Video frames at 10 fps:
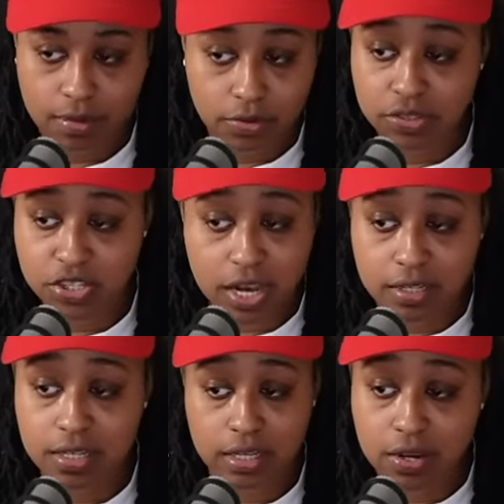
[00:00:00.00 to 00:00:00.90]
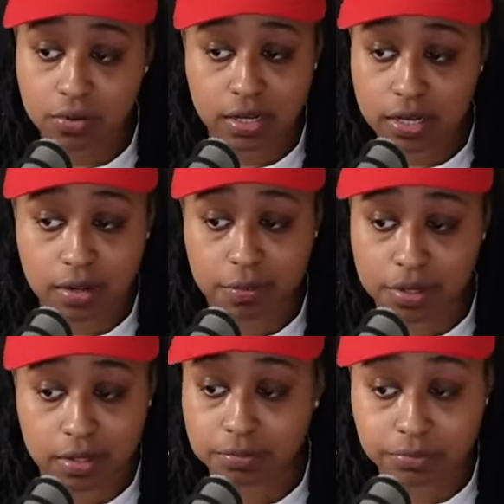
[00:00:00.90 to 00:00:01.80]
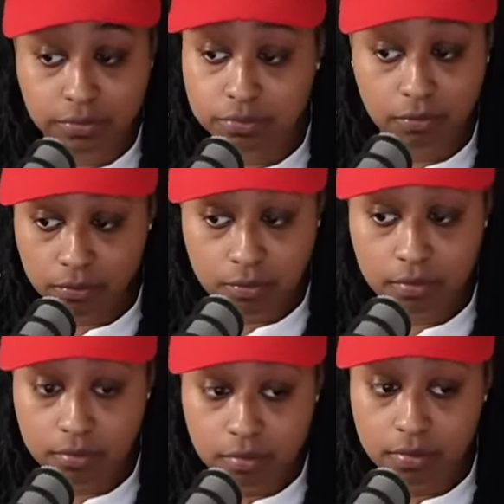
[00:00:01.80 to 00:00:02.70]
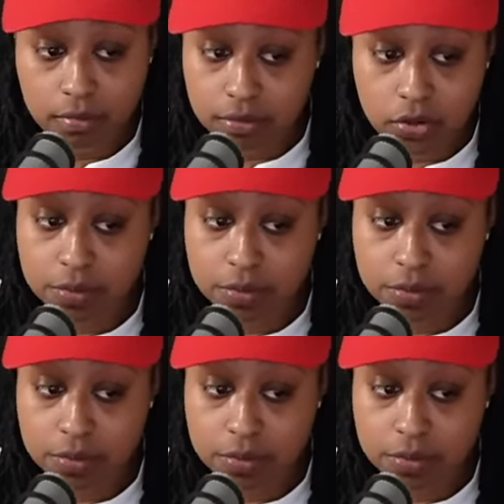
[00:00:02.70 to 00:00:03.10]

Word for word: Chrisean did go to hell, but you